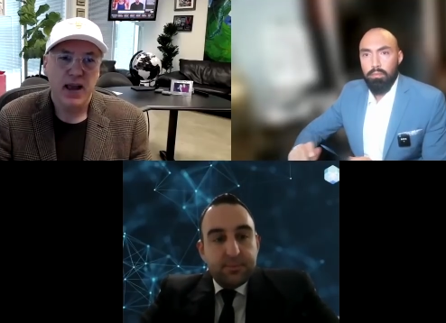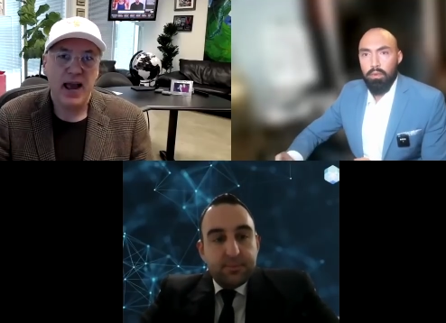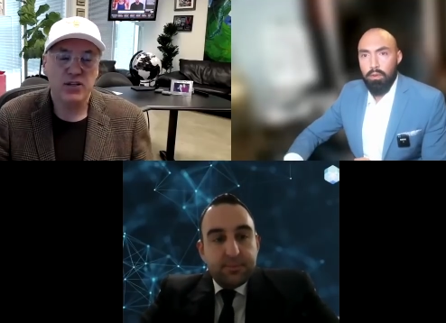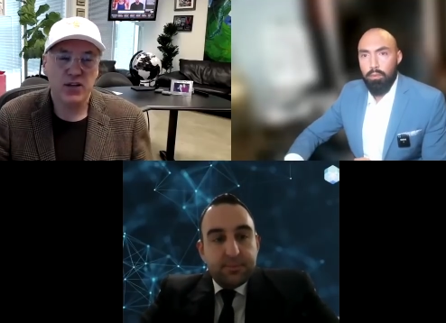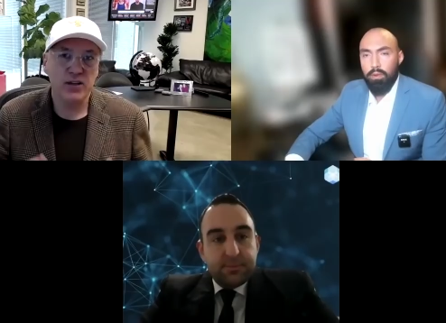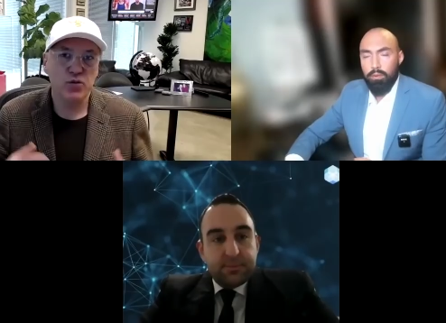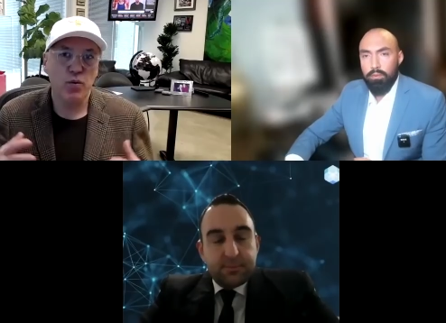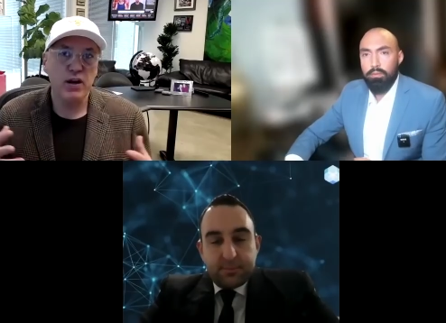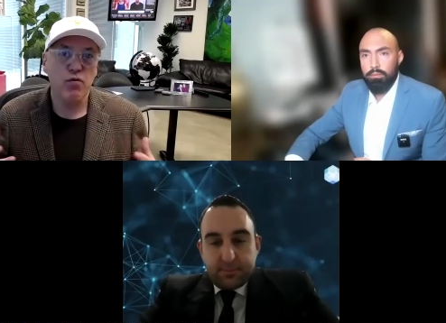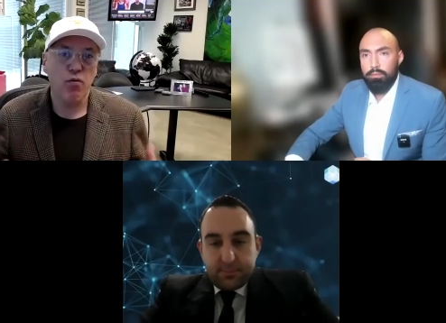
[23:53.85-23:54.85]
Speaker 1: As
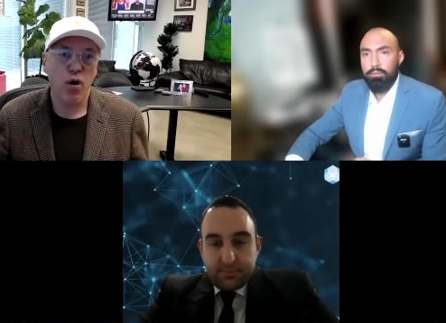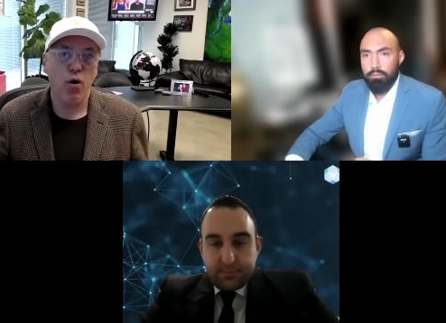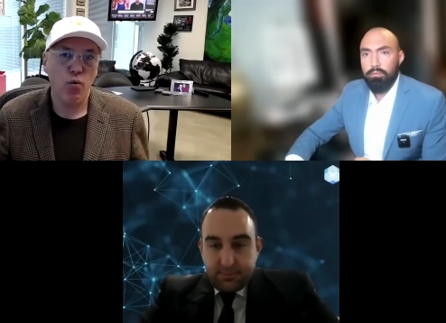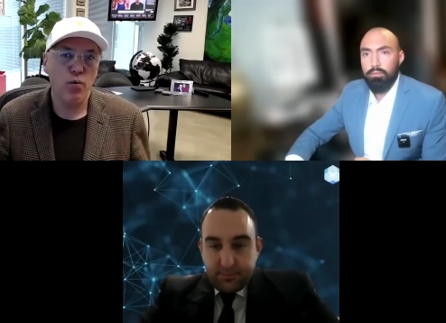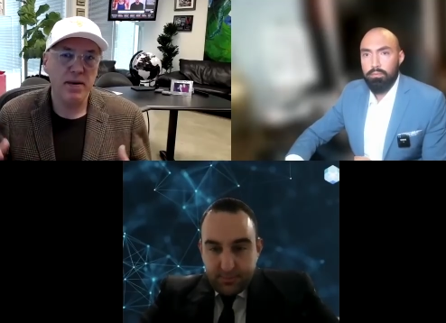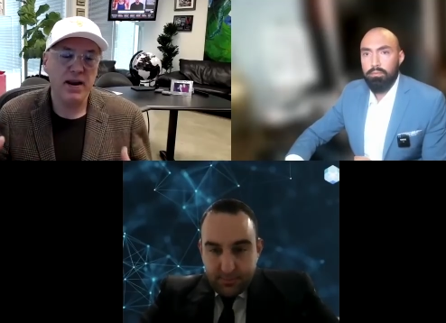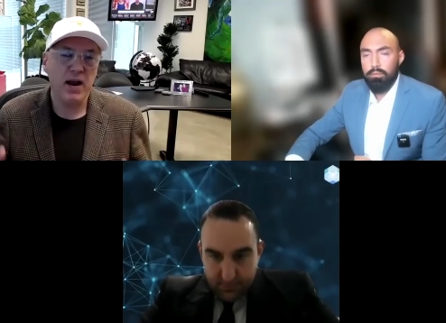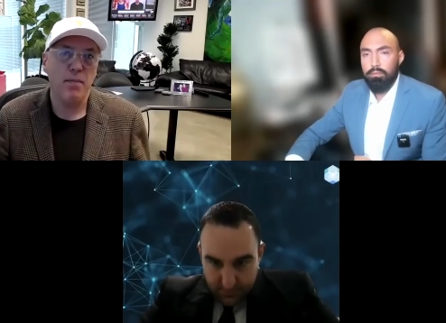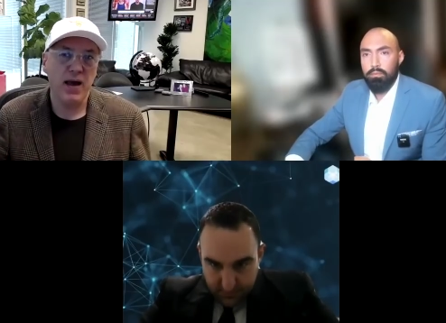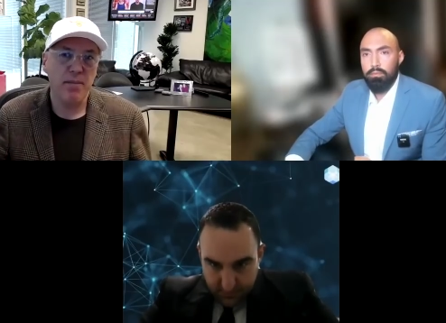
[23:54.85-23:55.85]
we grow, we
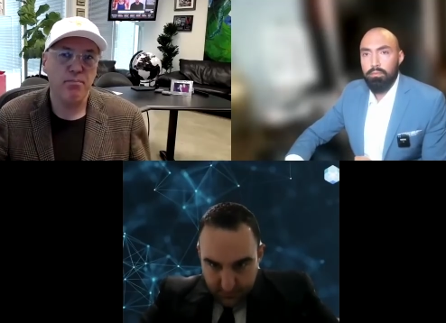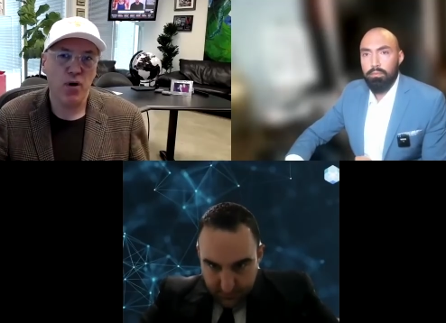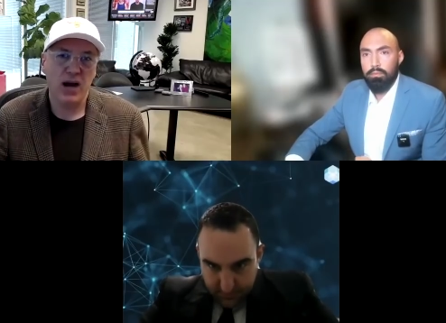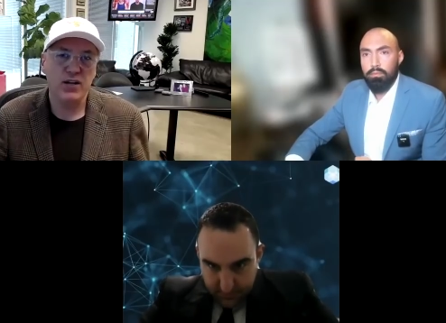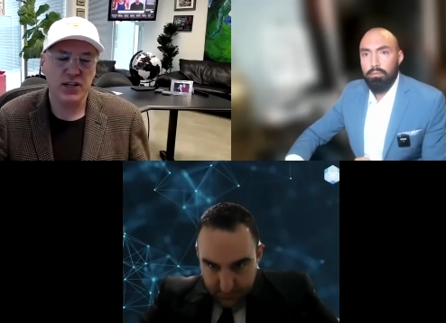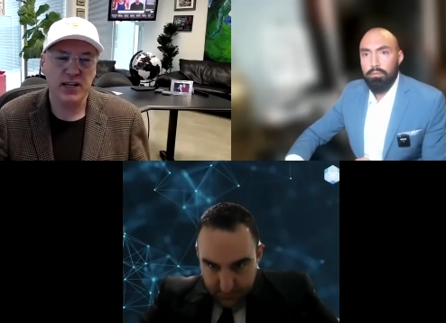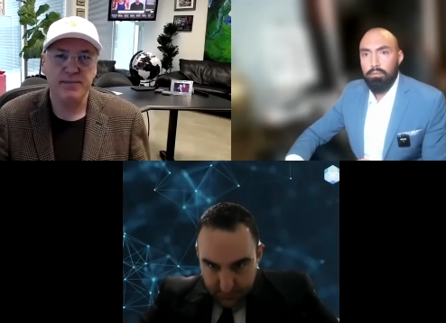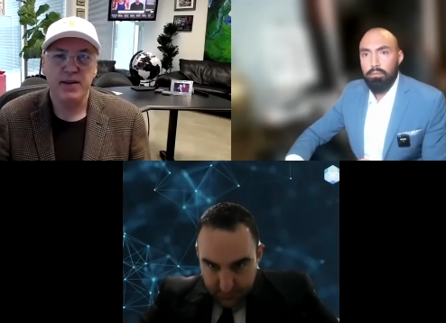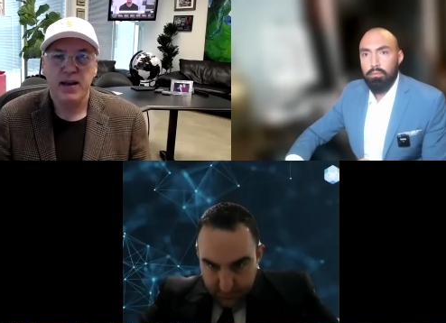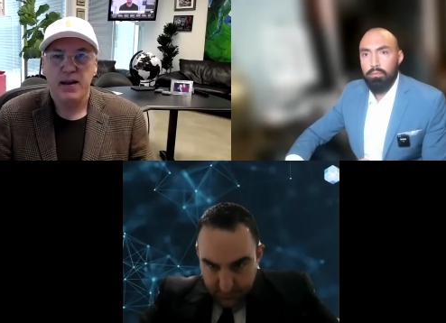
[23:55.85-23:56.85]
become that proxy.
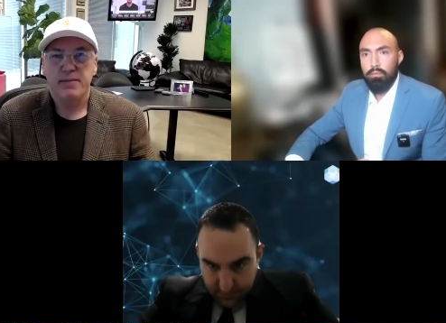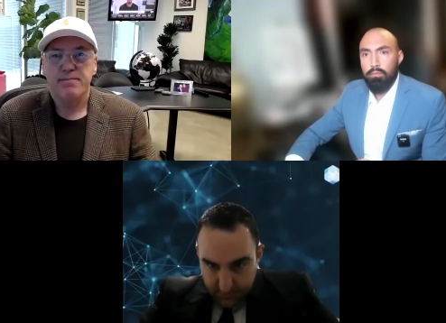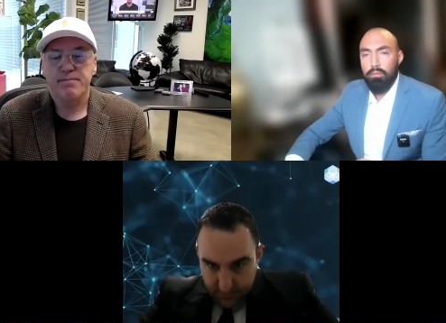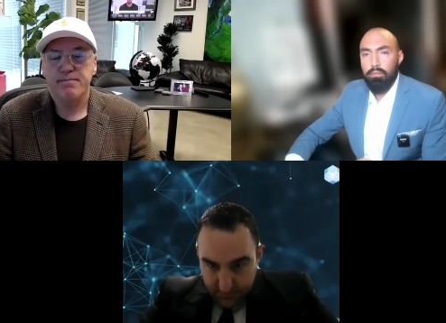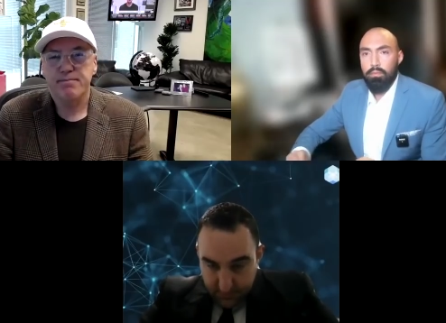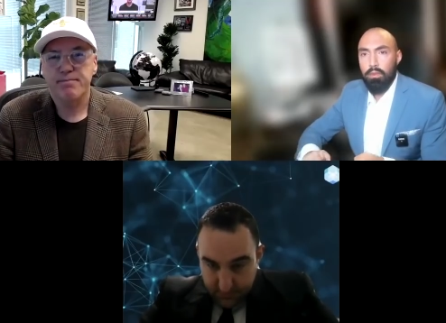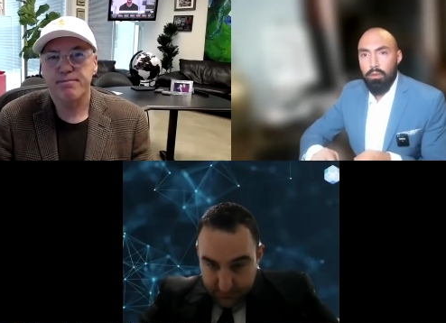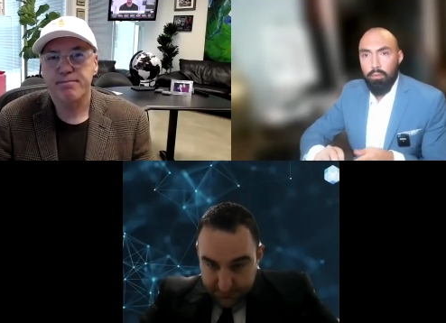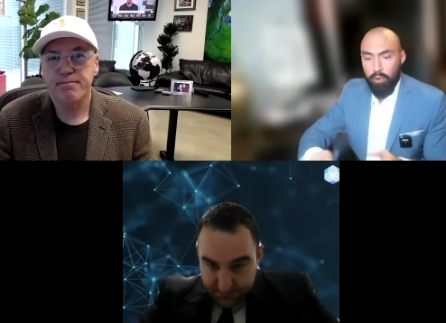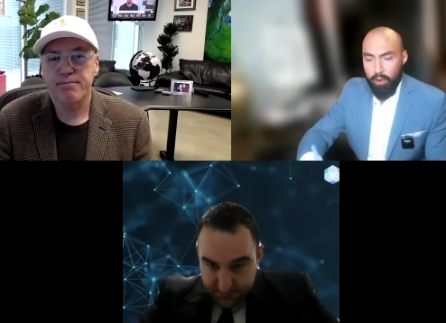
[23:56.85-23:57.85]

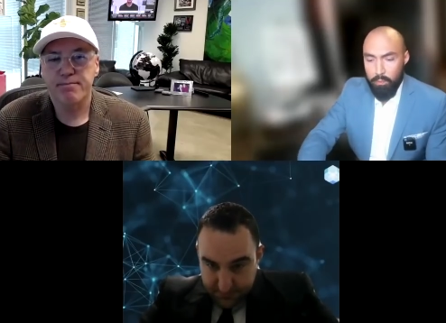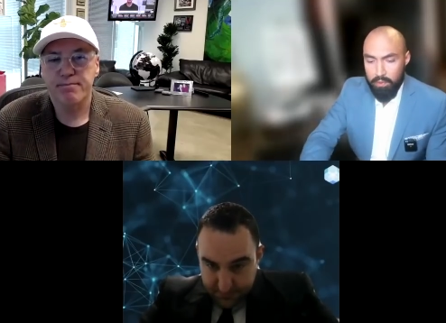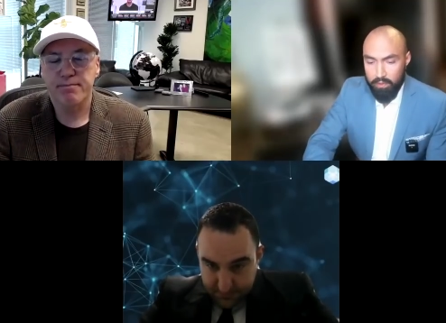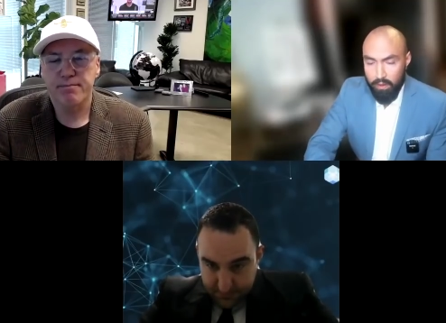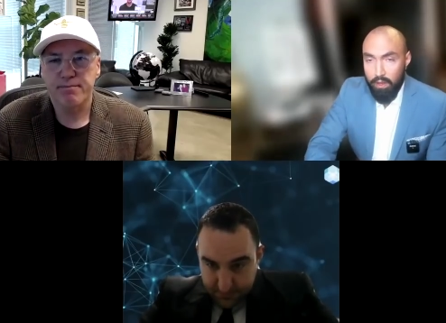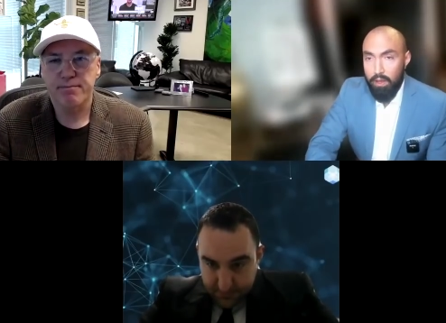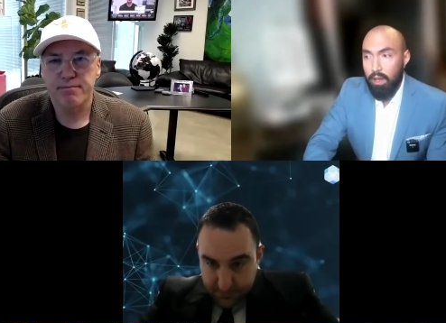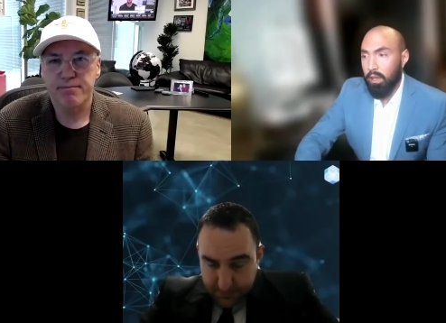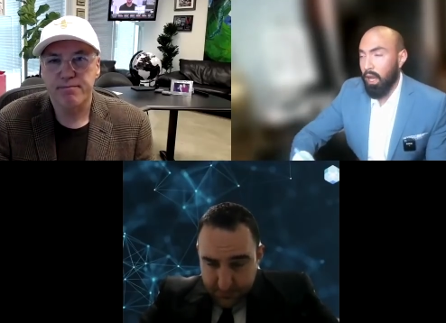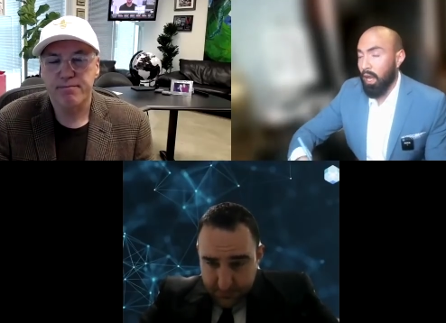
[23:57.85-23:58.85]
100%.
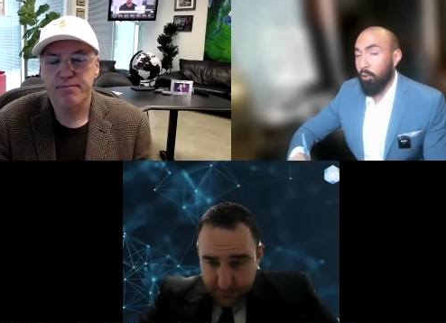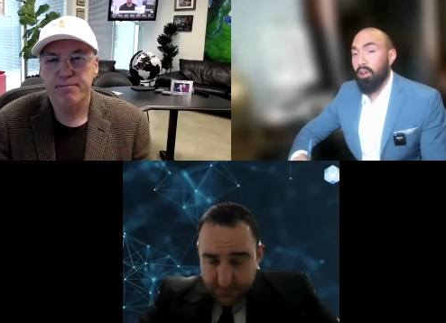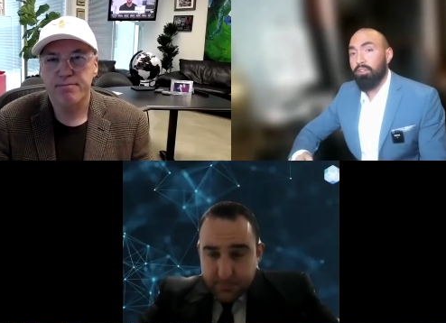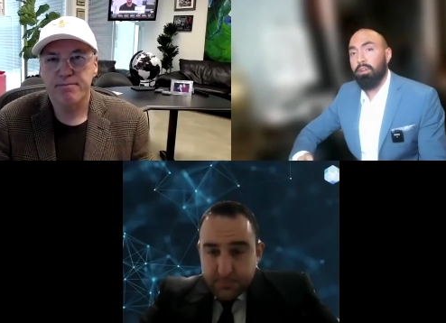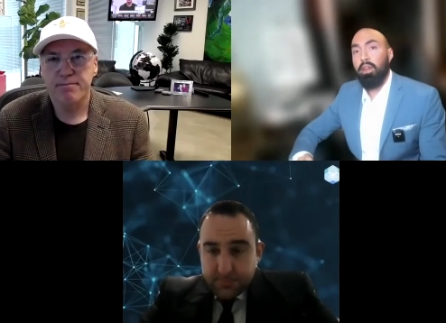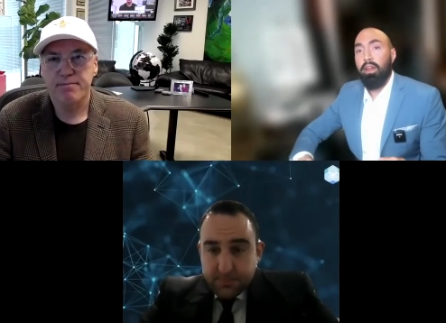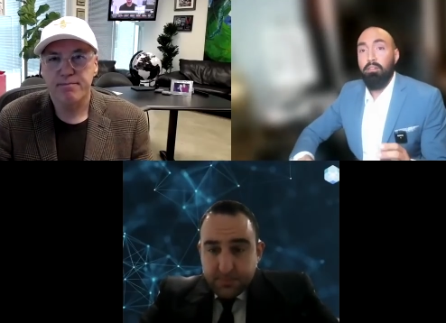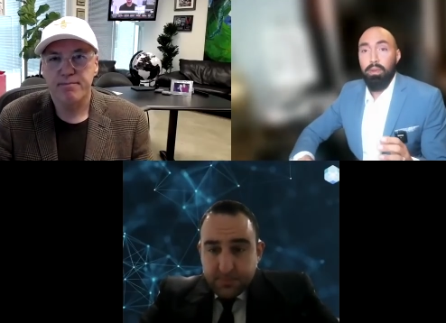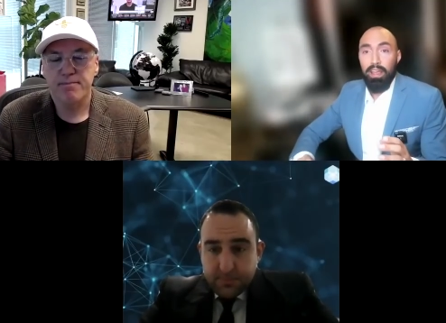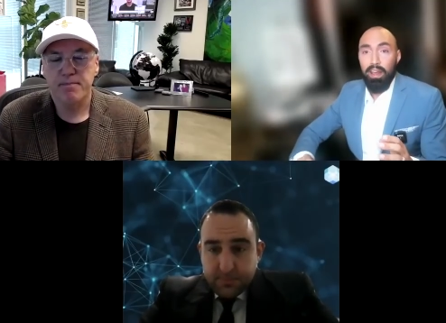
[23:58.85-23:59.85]
Speaker 2: A question that
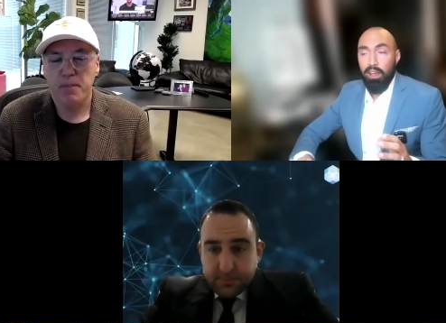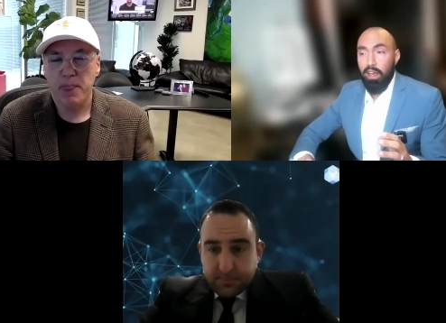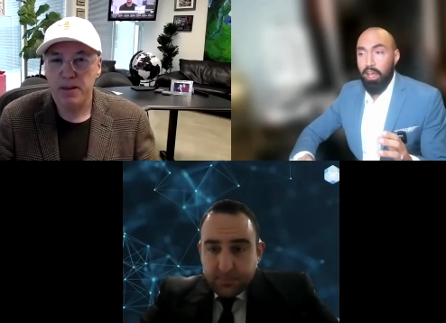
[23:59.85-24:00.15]
I've been getting